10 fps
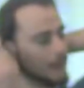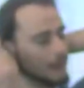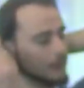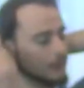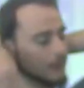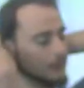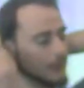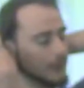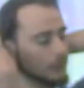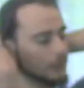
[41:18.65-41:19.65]
I don't think we
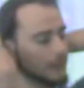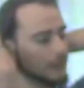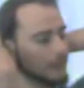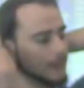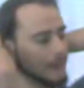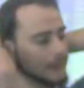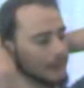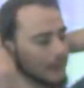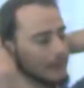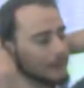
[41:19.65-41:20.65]
need to make many
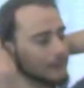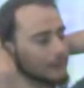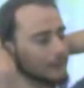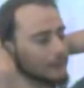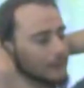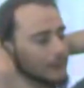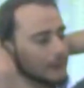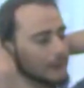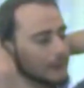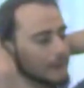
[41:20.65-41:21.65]
changes.
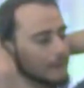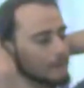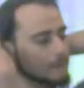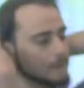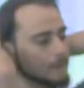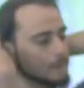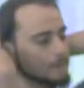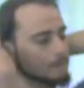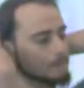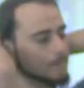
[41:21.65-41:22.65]
Um,
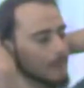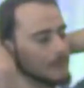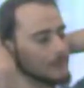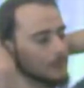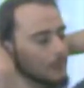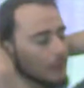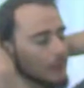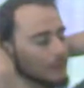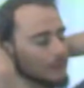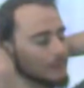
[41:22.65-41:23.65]
it's
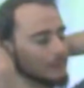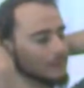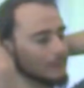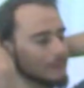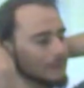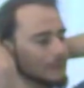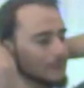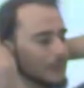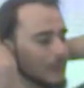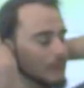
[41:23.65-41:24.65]
more
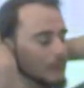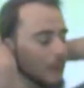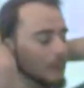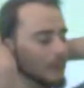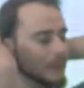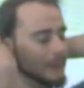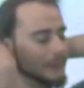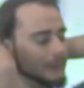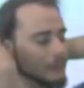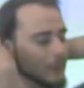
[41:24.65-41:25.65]
a problem that
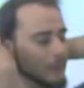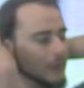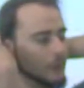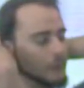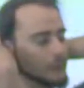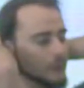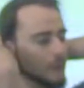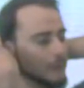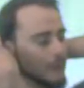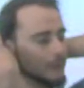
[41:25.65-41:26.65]
we will lose
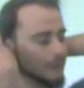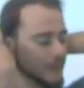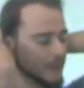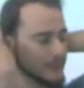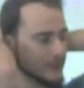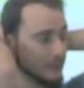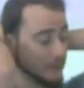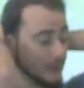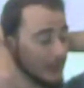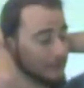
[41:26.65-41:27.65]
more people because our
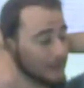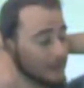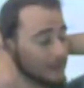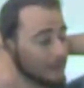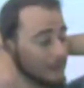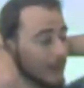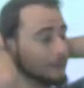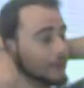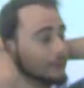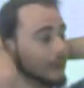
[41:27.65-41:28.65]
private
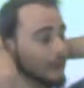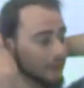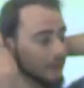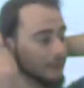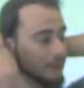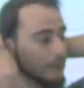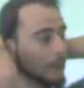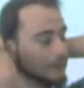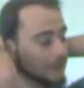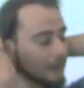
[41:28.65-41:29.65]
private functions in
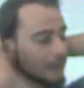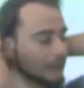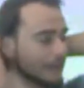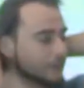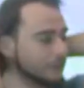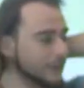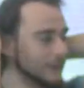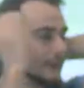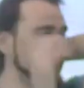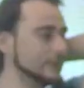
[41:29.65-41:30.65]
Mopsi are not
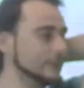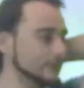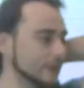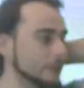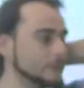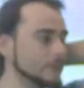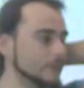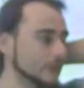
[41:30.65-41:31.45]
very developed.